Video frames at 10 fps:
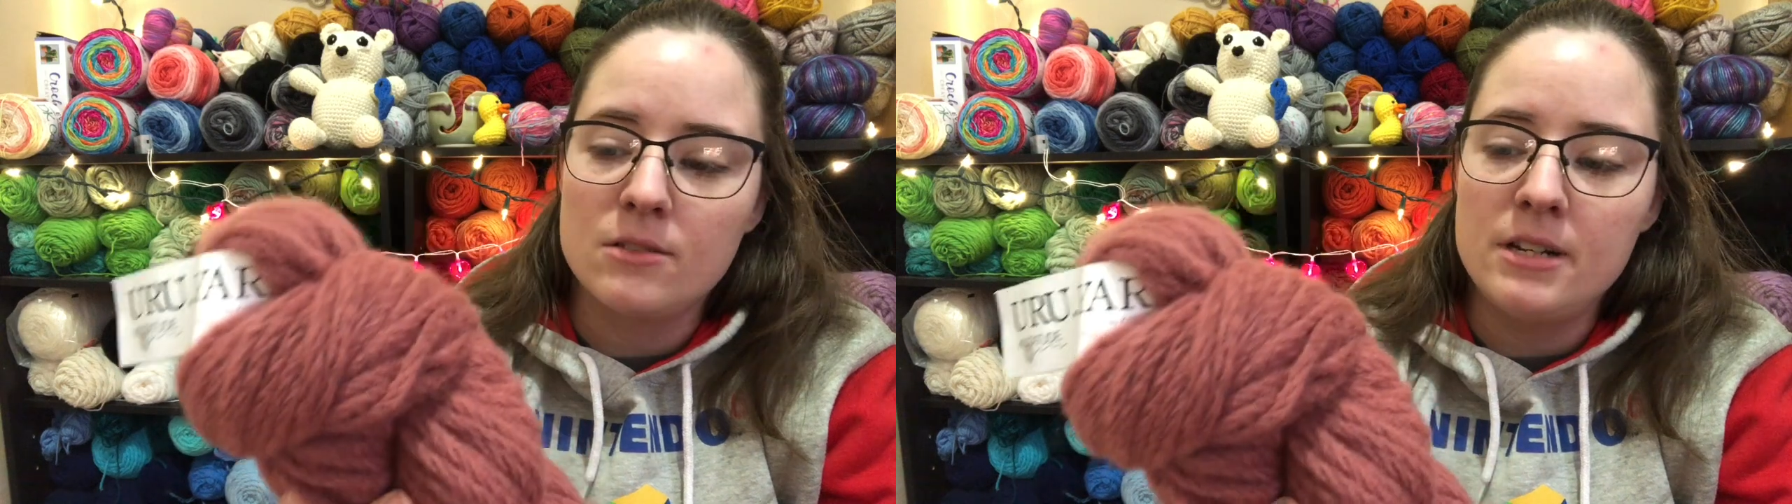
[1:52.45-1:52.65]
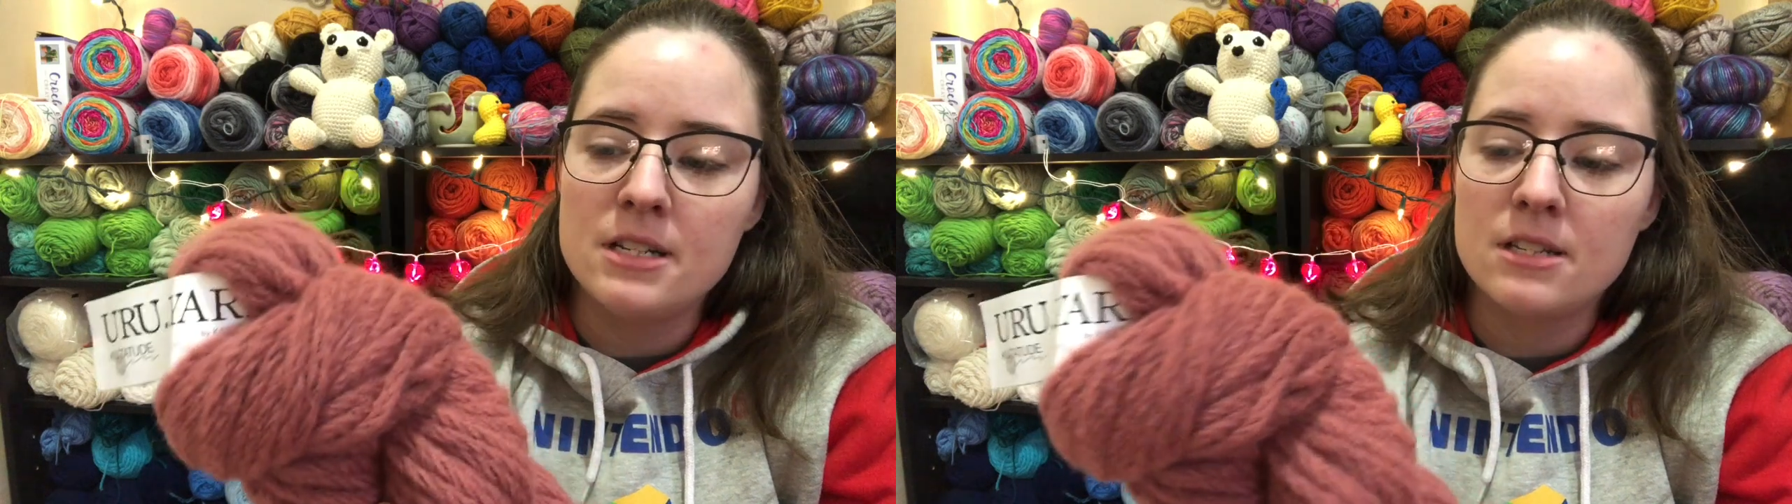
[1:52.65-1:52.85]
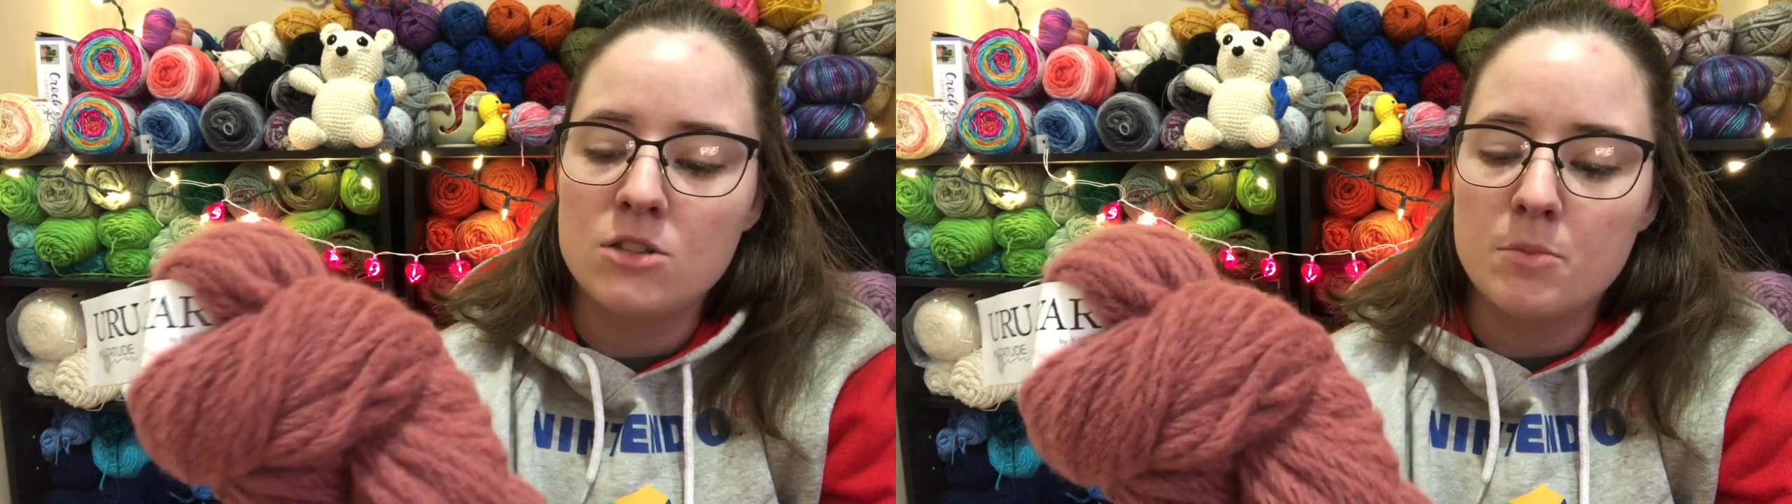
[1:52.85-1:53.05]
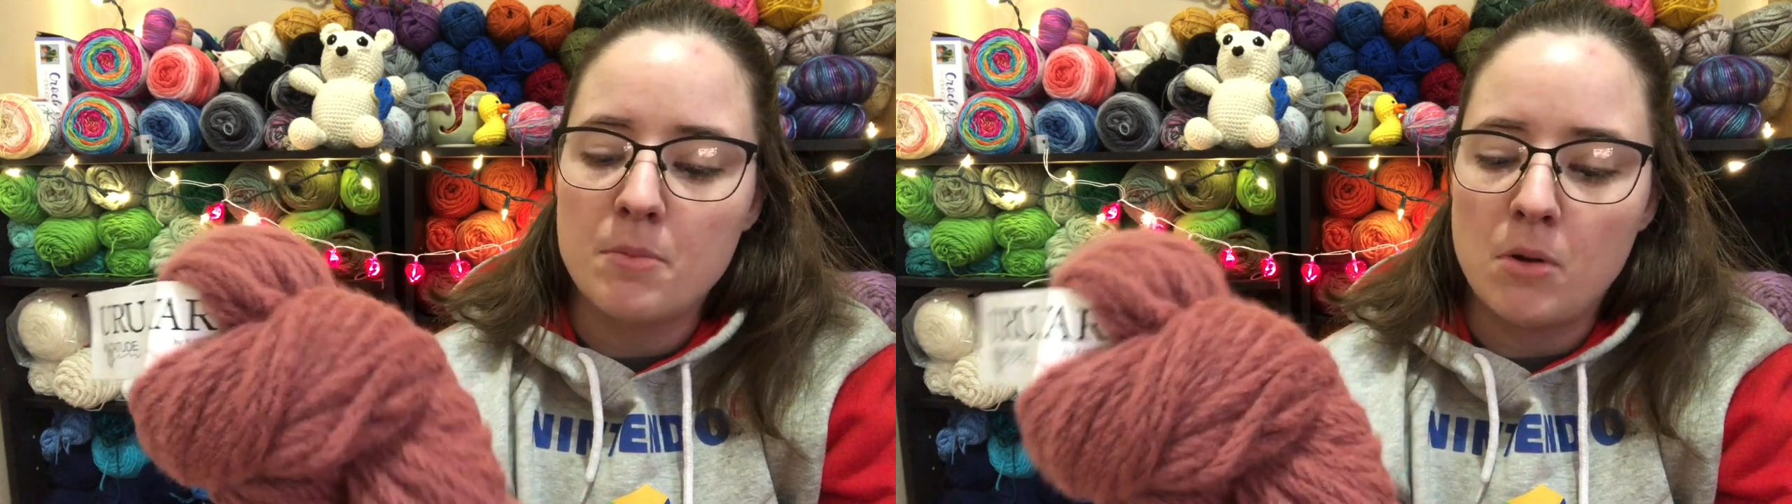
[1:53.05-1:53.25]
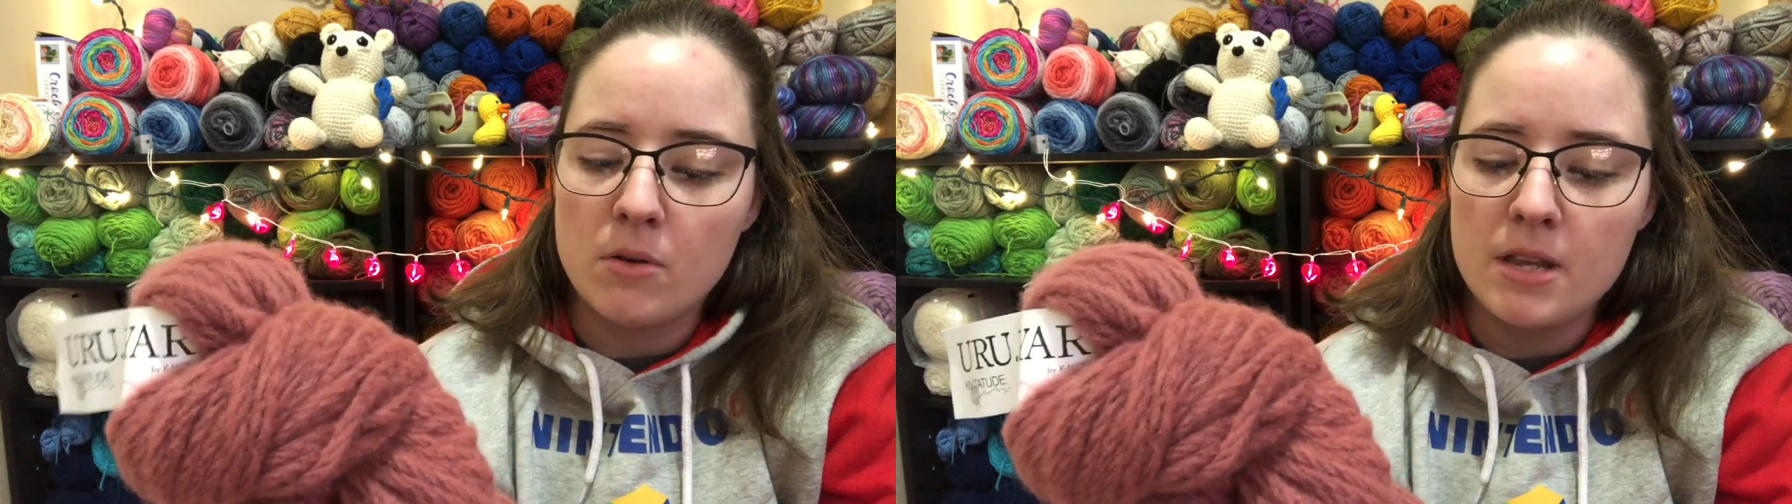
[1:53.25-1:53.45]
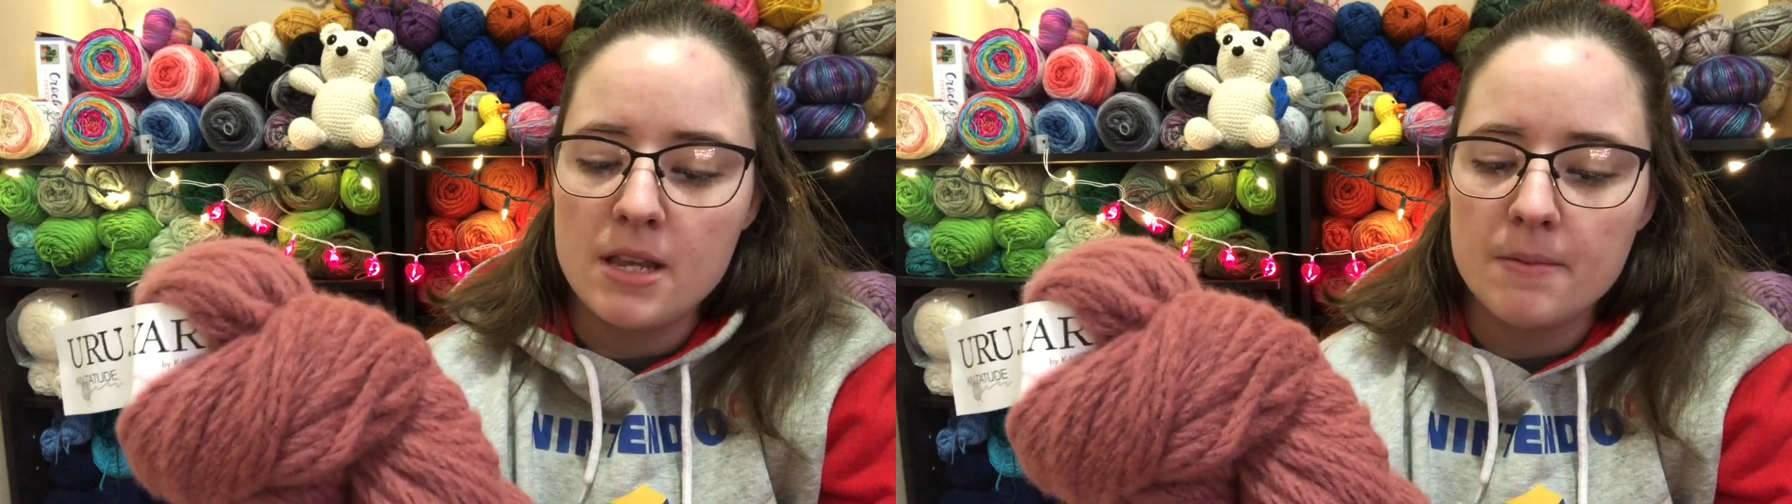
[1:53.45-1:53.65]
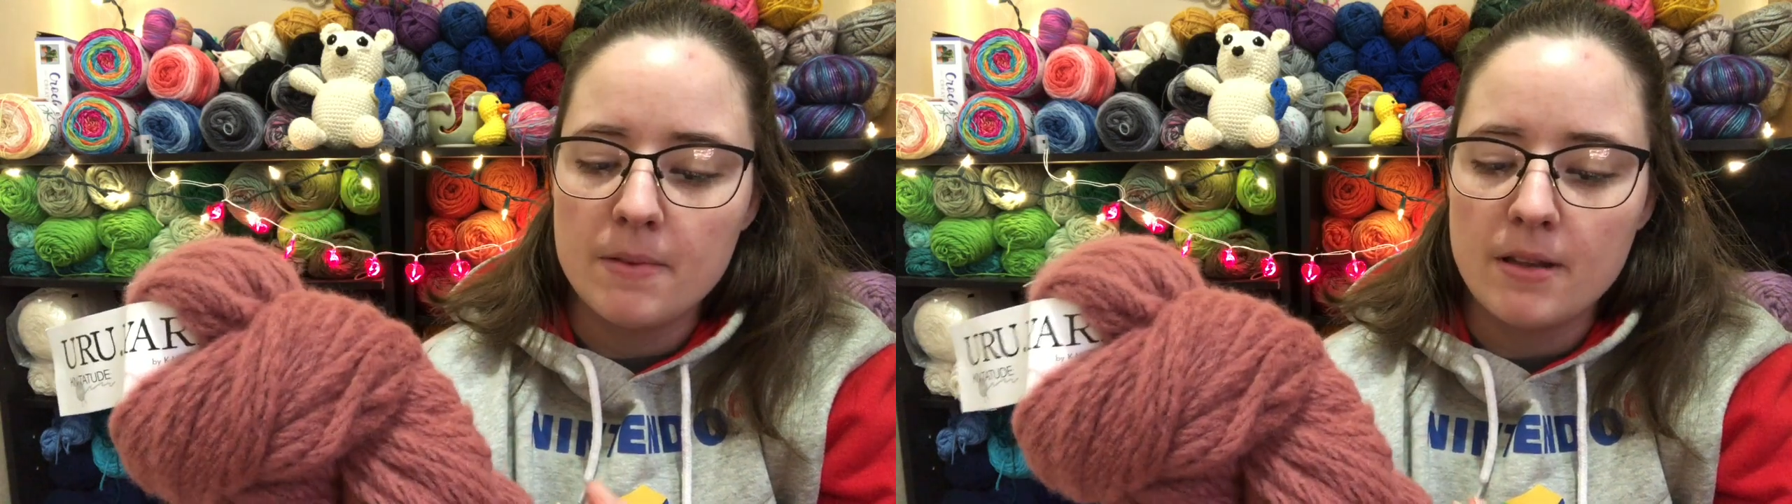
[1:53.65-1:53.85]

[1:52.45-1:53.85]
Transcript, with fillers: it is a super bulky